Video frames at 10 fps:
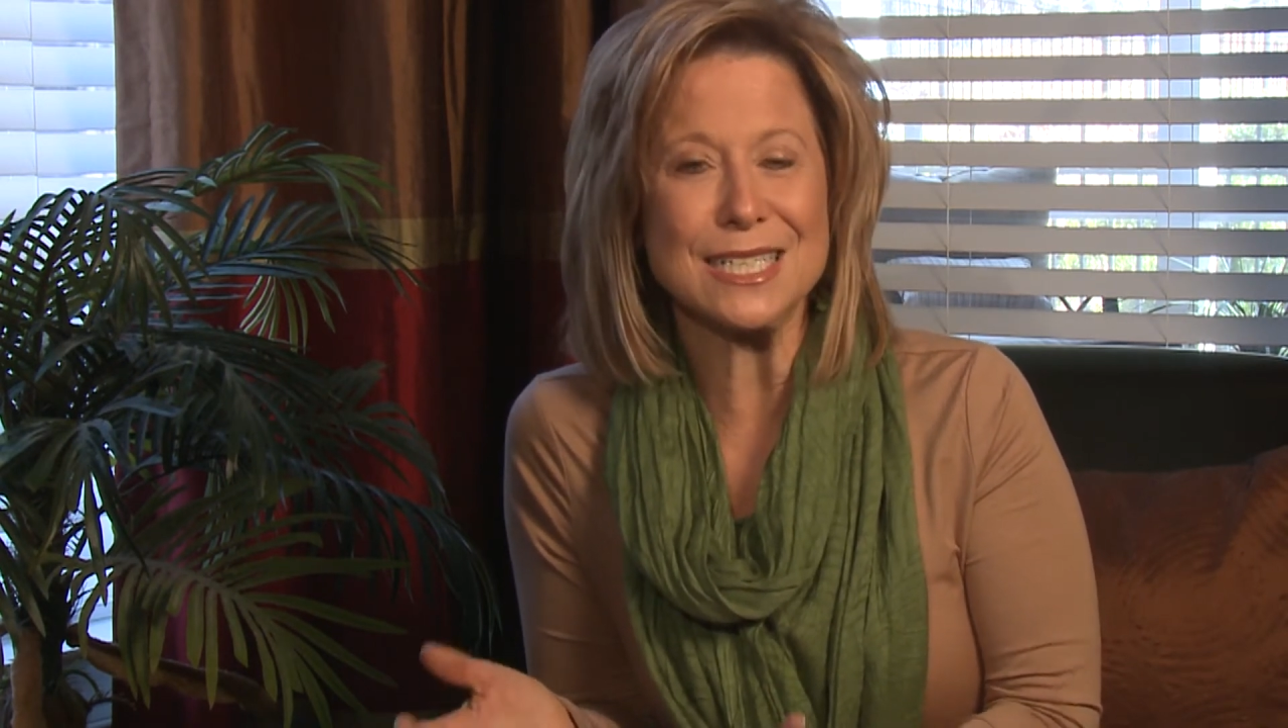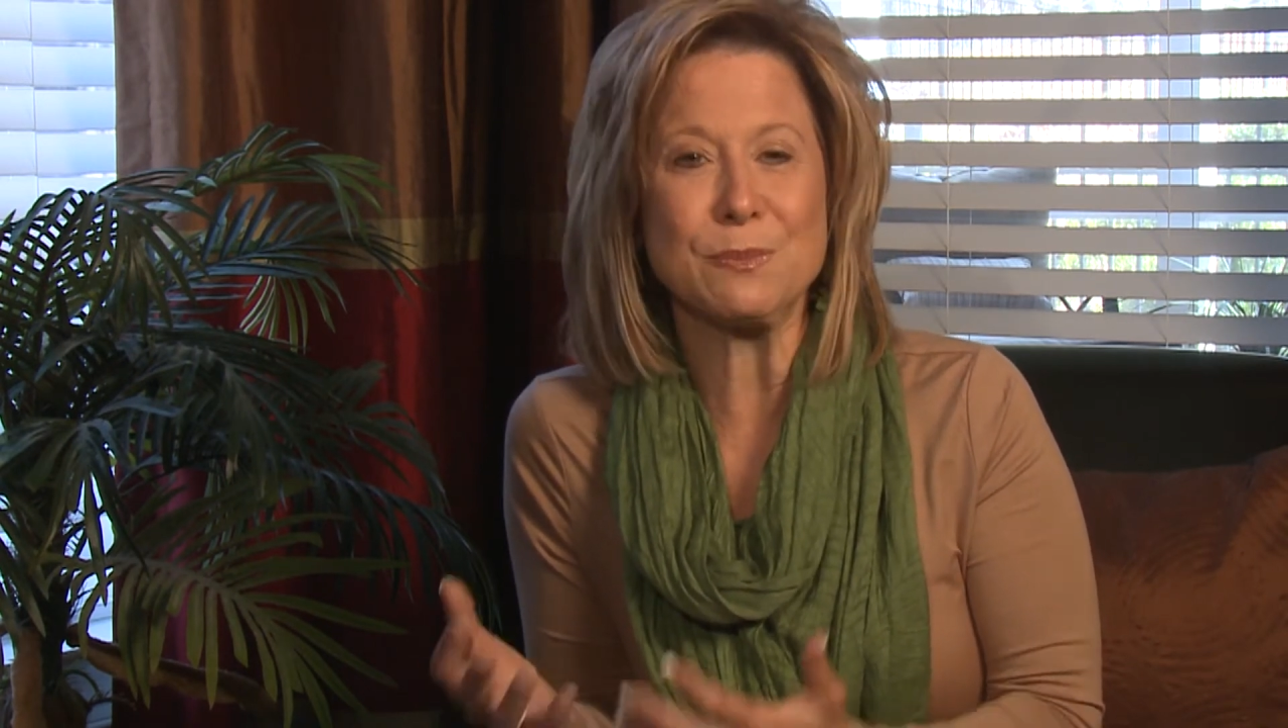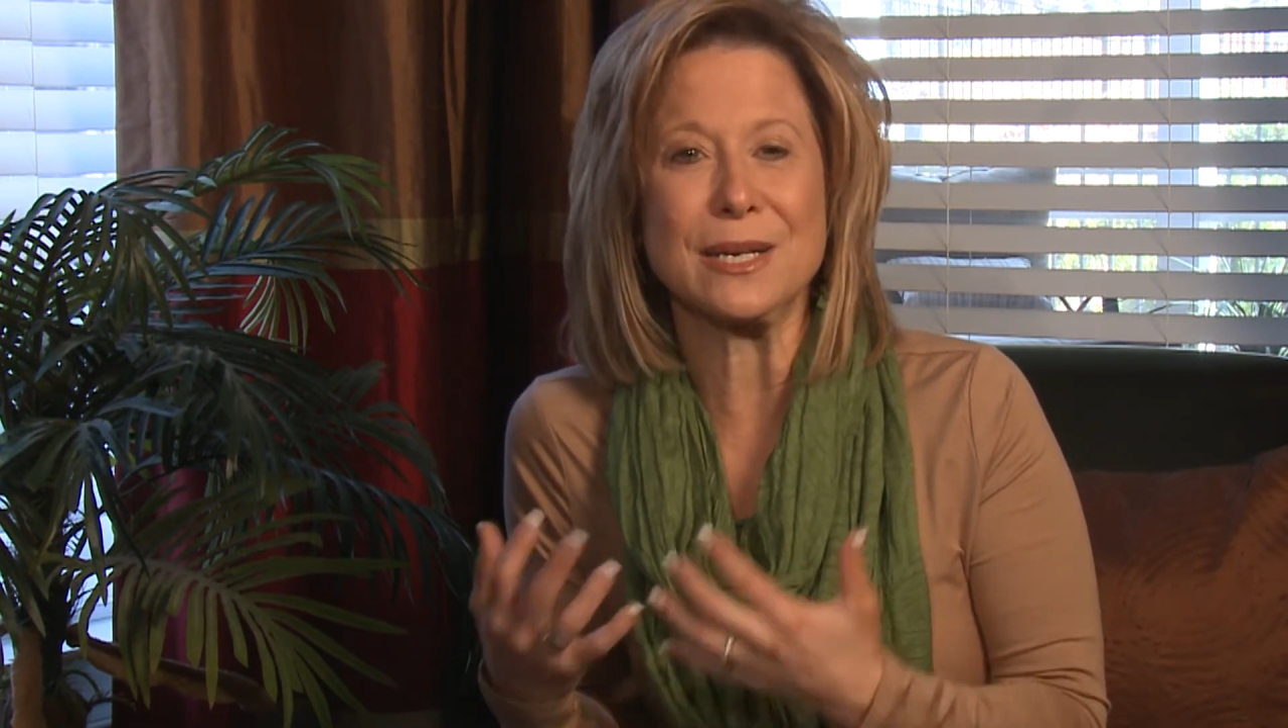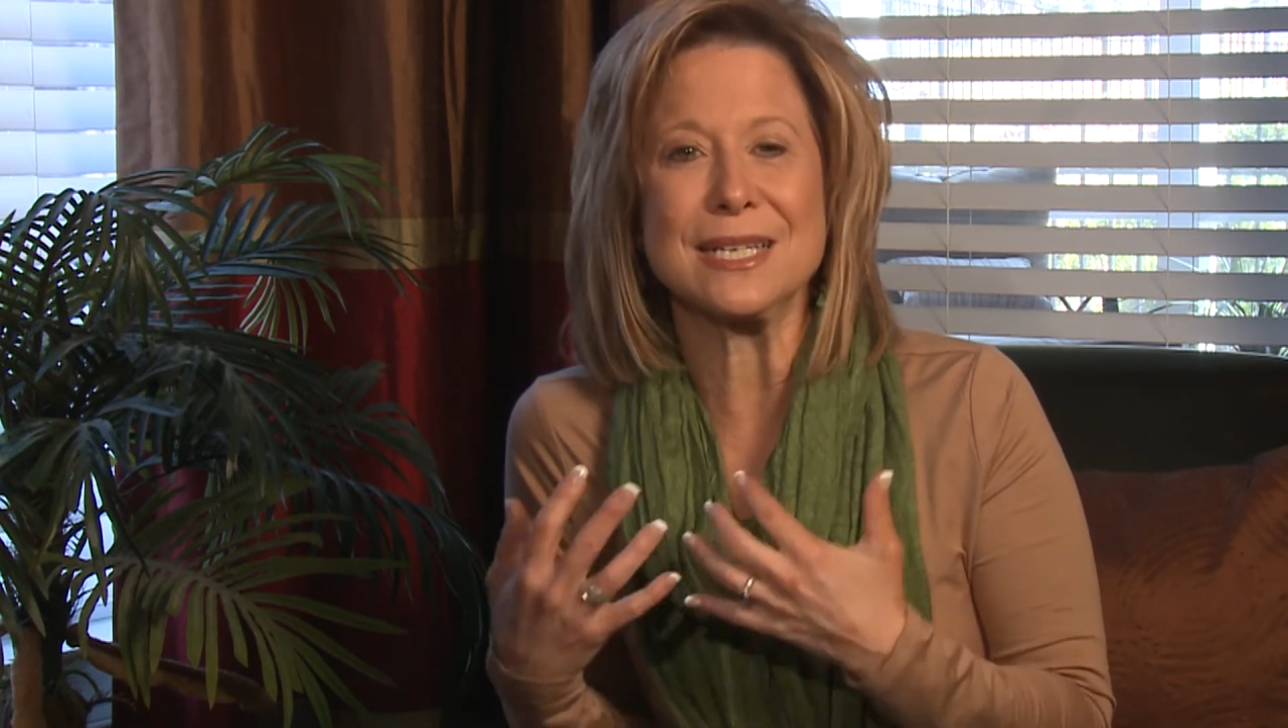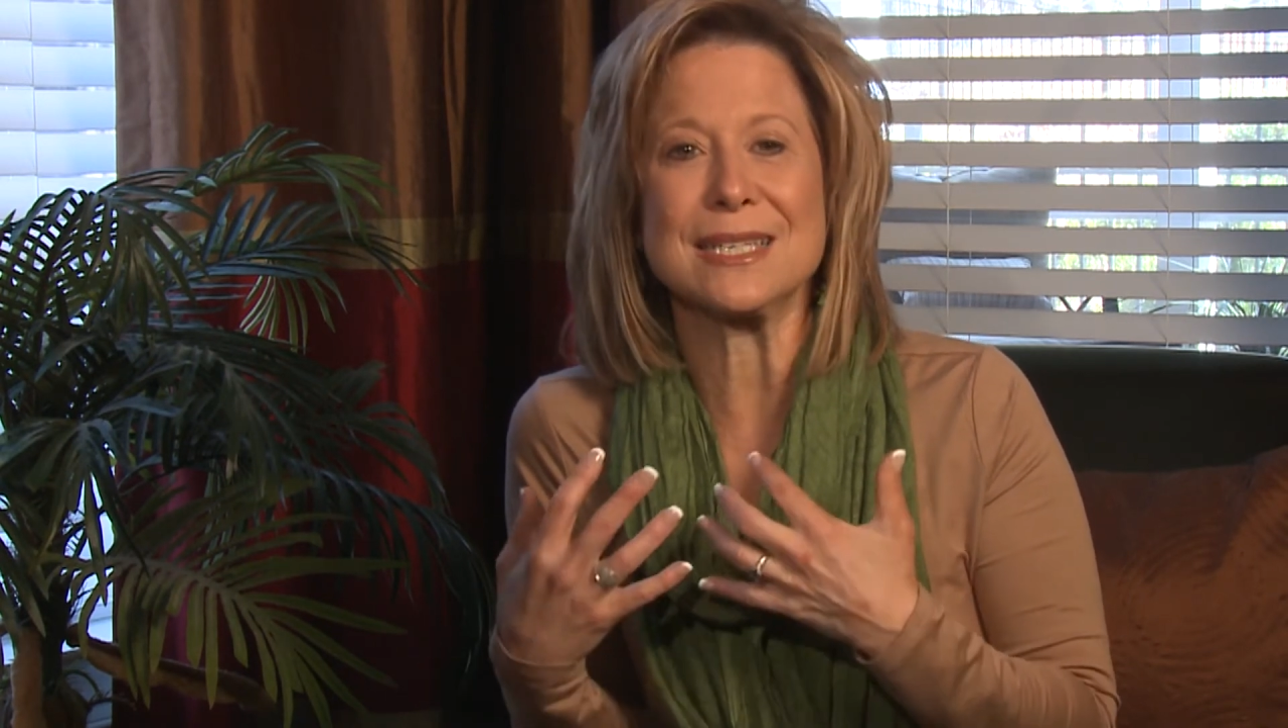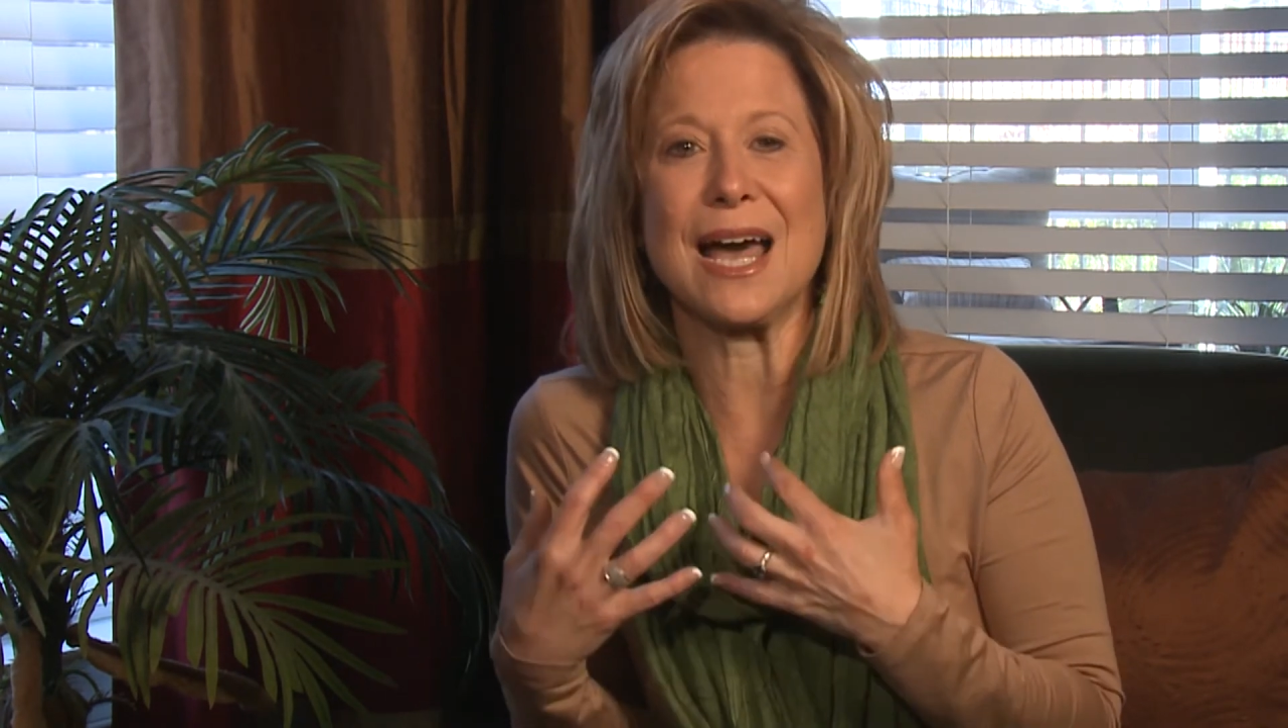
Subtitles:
it's because